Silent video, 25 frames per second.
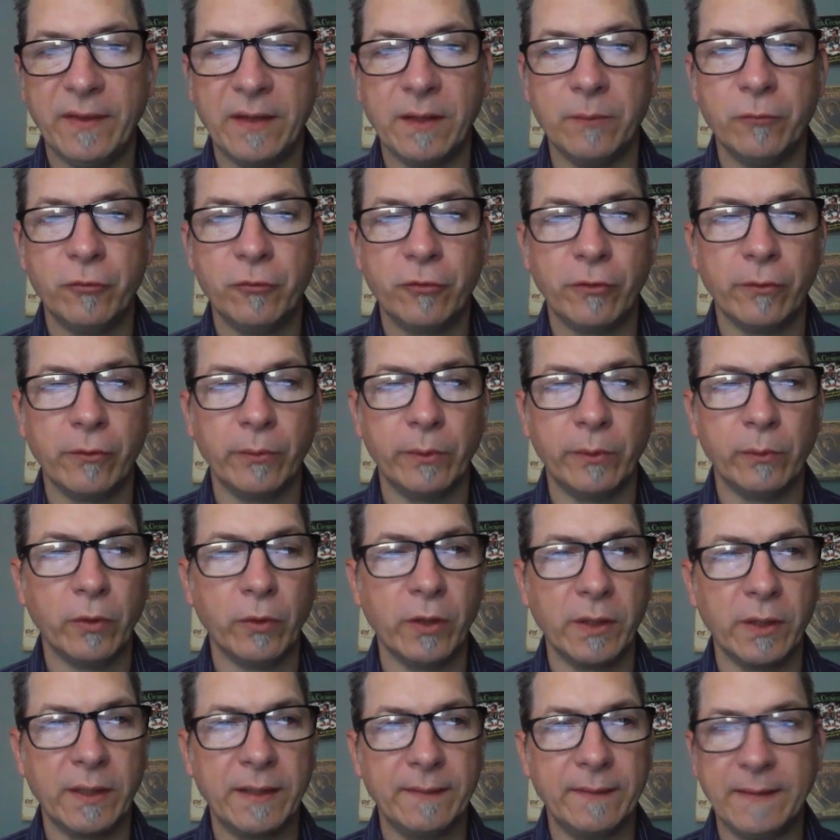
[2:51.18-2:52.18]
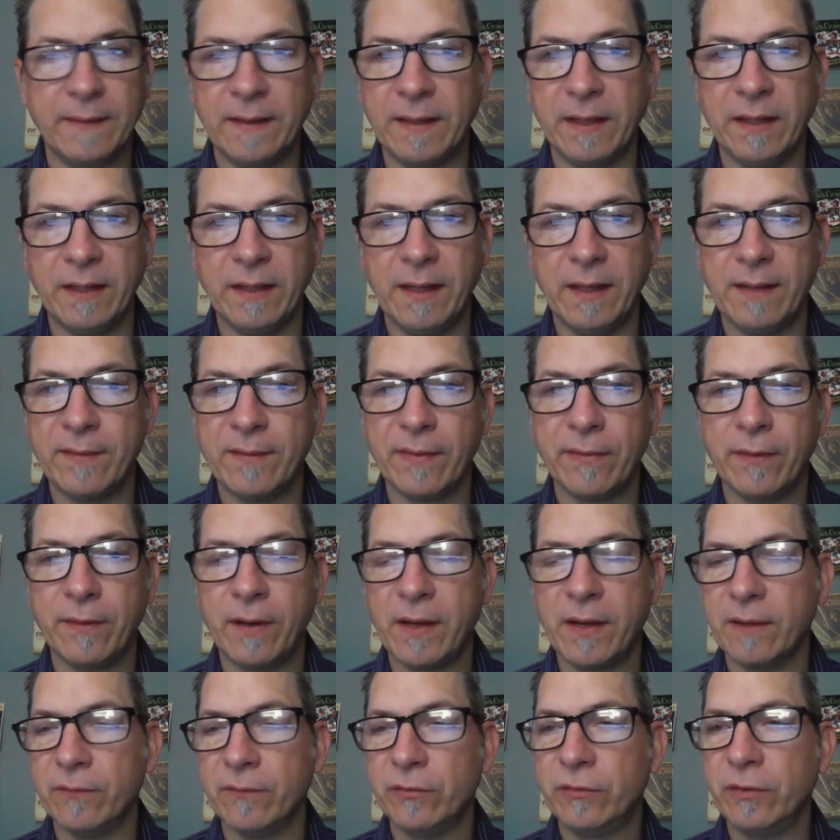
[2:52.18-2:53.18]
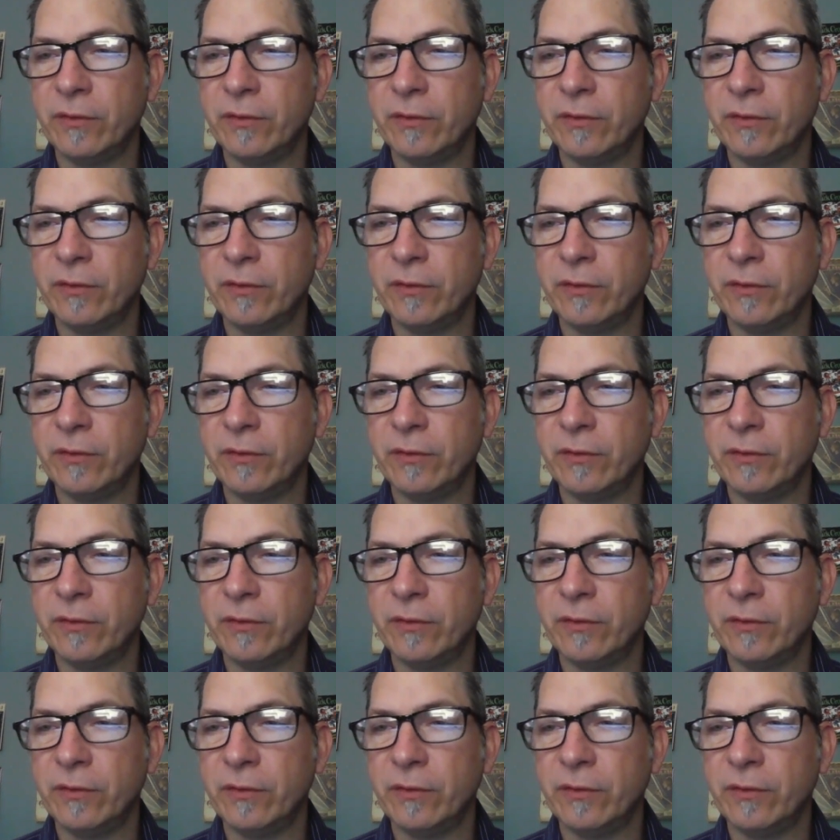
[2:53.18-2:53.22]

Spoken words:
that I'm sure would work that I haven't thought of.